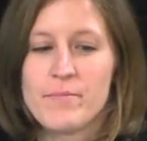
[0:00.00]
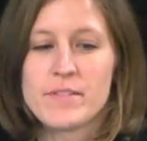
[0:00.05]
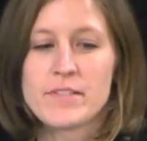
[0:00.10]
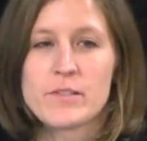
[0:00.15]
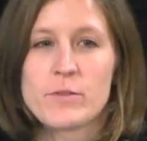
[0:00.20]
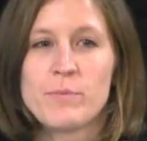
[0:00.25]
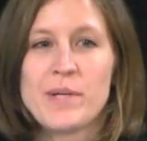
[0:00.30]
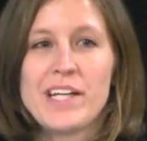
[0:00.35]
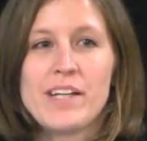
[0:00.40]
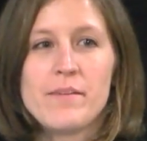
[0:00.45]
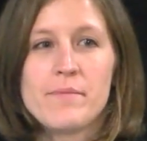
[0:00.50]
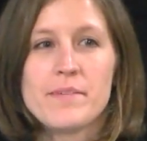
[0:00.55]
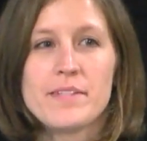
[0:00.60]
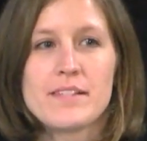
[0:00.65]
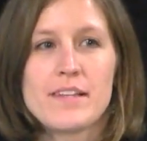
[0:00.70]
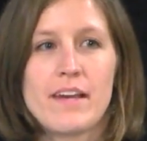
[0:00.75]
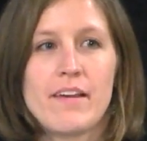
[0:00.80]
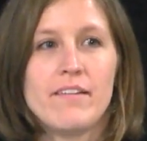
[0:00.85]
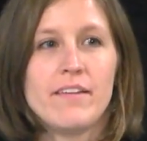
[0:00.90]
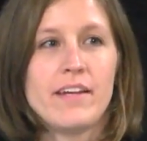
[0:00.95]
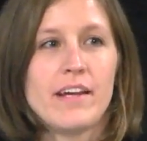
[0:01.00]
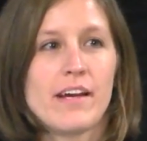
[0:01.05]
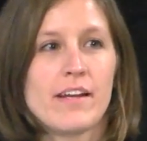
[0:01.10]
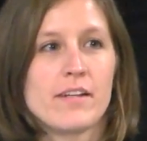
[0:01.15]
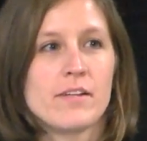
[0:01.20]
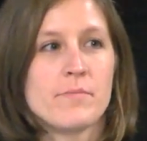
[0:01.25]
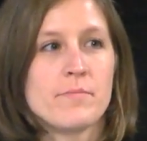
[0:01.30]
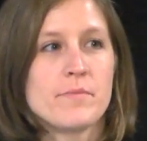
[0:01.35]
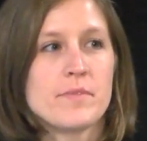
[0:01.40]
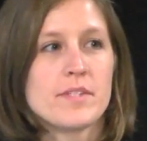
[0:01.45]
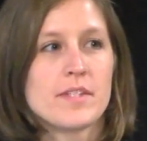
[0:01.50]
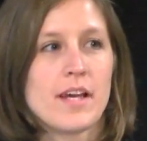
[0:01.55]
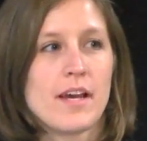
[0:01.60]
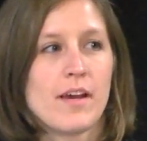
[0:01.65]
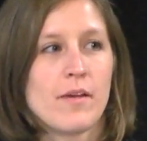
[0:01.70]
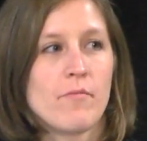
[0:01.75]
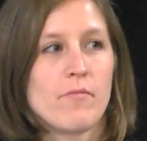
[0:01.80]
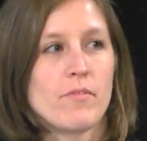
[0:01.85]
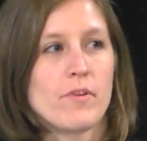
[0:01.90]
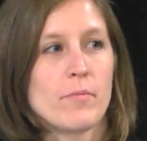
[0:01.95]
So my name is Kelley Adams.
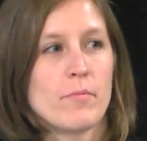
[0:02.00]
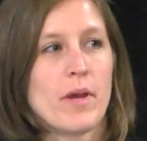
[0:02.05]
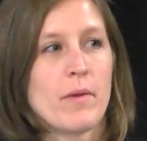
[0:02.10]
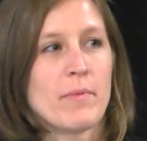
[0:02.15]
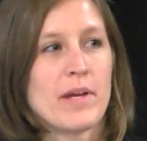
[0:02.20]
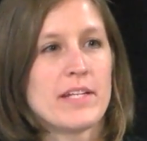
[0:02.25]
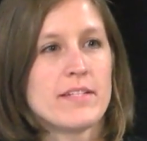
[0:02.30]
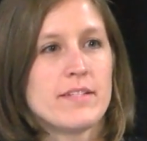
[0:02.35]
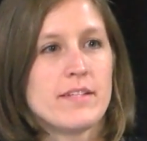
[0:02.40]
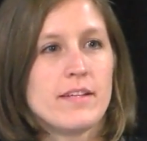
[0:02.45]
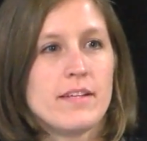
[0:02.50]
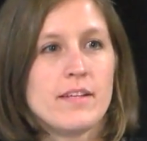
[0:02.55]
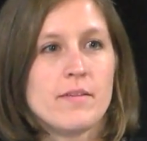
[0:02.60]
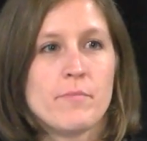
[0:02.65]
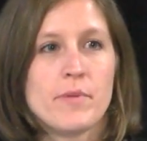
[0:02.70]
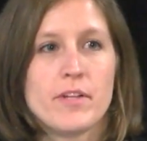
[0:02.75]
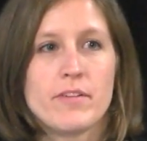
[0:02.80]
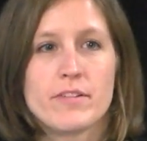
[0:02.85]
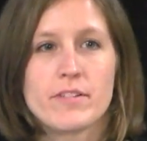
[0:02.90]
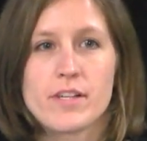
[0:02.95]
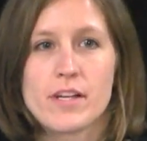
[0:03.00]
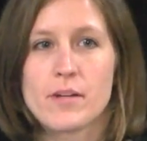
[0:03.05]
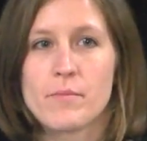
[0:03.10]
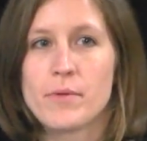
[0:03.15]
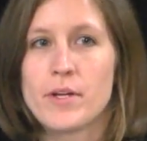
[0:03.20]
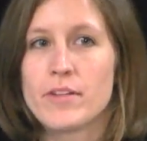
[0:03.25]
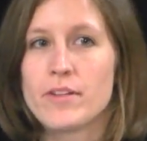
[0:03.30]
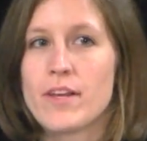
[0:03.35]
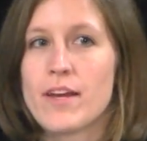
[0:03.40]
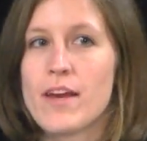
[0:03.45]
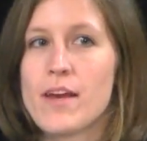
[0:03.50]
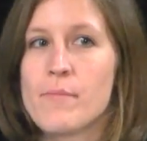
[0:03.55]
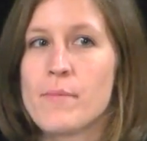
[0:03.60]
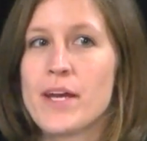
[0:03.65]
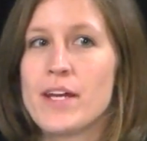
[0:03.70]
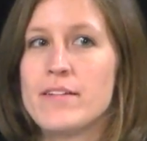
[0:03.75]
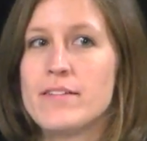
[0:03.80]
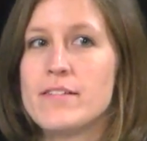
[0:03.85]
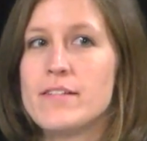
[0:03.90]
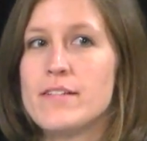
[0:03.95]
I'm from MIT. I'm here to talk about the
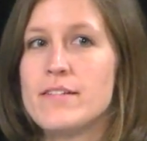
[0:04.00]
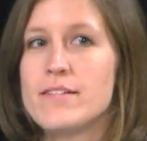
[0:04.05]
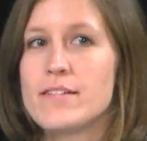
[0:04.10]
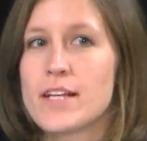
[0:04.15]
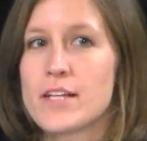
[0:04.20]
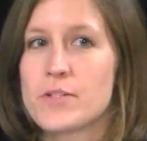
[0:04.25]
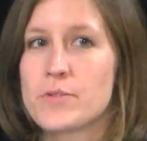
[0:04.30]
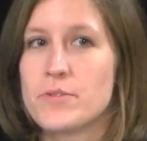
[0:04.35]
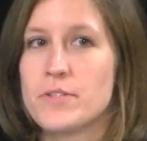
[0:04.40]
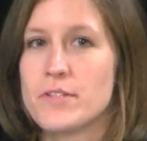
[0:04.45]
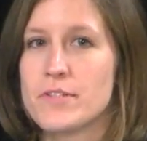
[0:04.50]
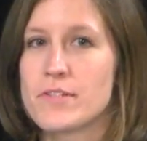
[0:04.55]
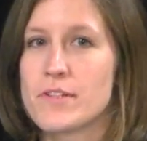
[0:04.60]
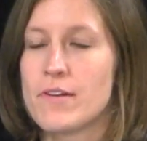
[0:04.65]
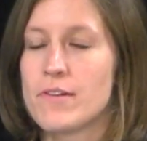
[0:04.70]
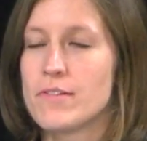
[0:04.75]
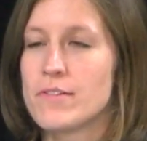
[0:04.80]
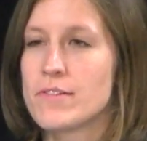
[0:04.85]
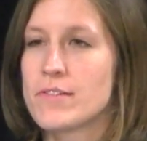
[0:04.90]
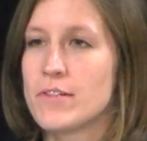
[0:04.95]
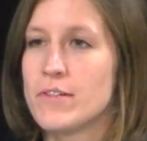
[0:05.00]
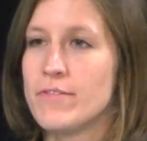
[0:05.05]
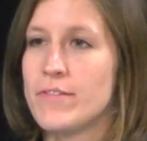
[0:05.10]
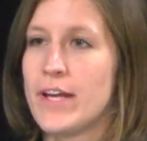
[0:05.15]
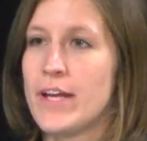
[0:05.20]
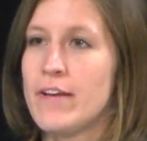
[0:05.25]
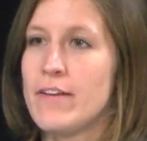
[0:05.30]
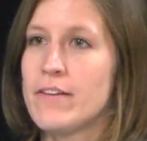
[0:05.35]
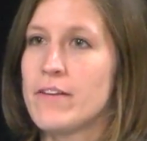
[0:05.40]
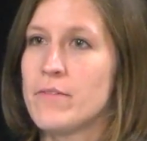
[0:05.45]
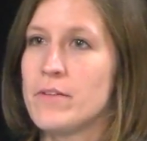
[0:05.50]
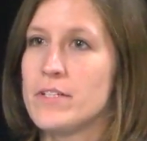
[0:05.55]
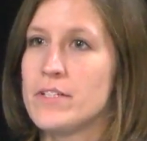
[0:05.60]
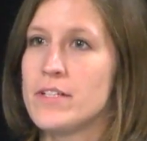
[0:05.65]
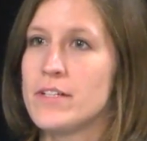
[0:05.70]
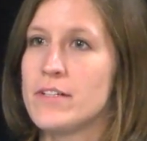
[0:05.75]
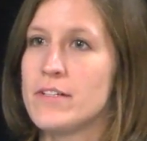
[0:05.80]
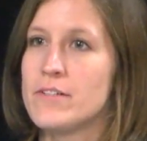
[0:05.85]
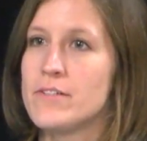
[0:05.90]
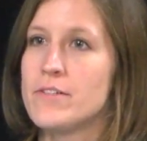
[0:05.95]
MIT Sexual Assault Survey that we
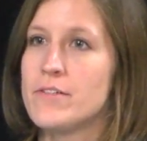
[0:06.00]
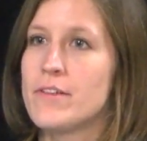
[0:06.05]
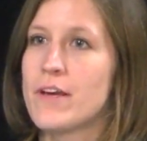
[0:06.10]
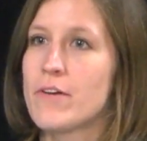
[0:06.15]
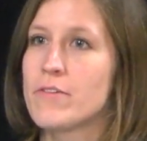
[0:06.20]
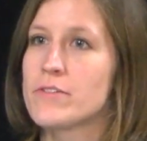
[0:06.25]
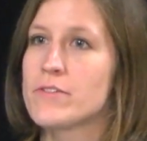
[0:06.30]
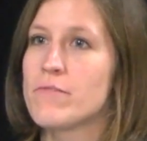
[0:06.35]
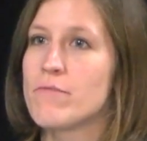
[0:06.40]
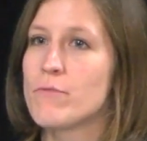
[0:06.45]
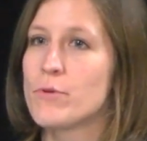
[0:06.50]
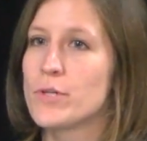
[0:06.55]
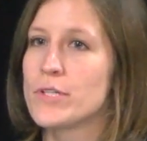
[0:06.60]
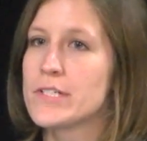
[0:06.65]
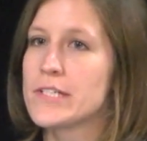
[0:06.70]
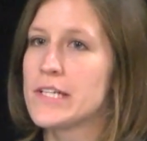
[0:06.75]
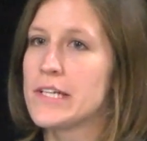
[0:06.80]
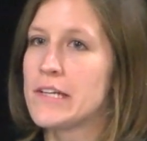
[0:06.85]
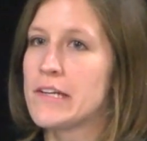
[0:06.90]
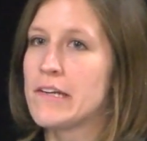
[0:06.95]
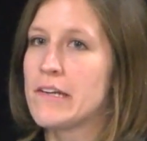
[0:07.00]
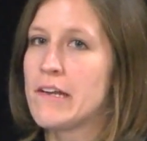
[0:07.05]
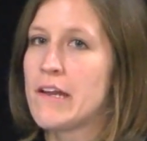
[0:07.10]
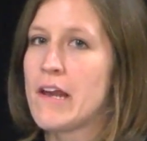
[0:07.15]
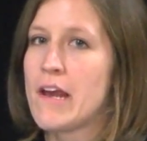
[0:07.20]
did in 2014.